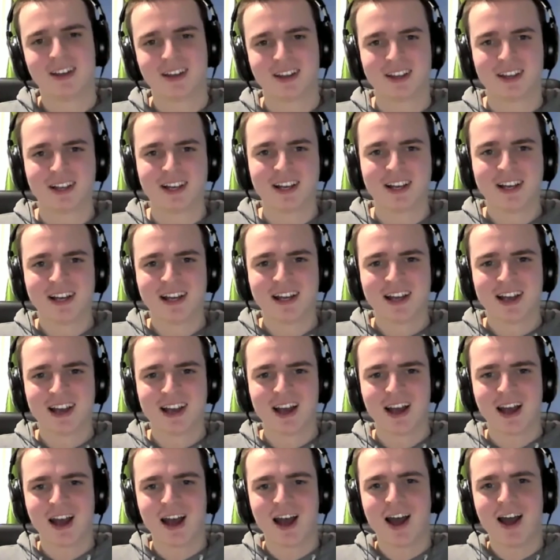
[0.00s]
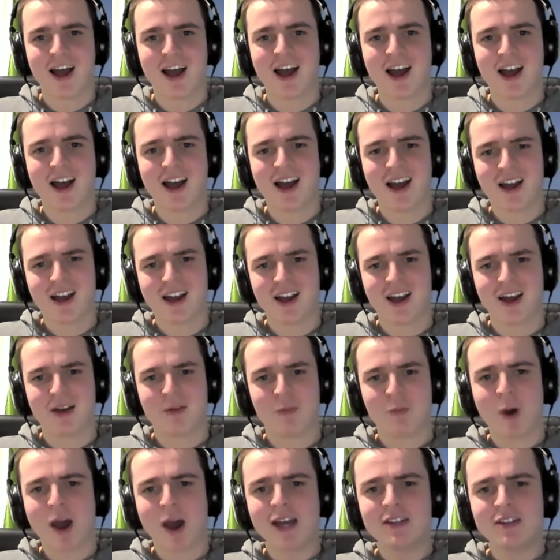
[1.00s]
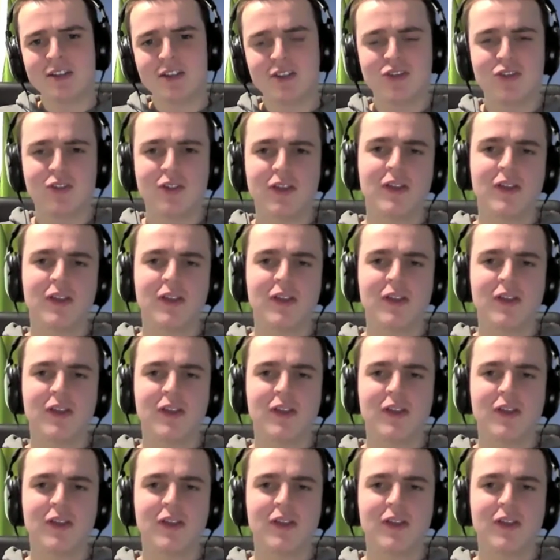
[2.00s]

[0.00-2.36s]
now, which is what we do. And why did